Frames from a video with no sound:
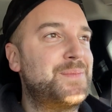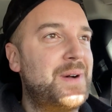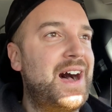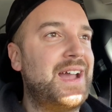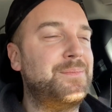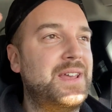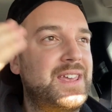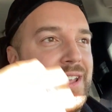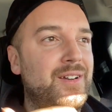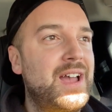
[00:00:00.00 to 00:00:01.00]
behind me
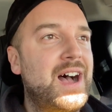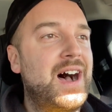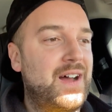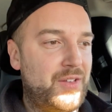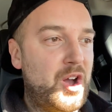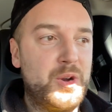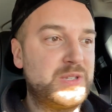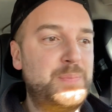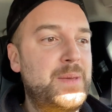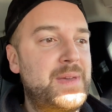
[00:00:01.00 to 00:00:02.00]
here. The
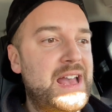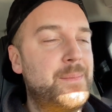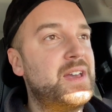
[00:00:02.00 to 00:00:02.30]
car's beeping at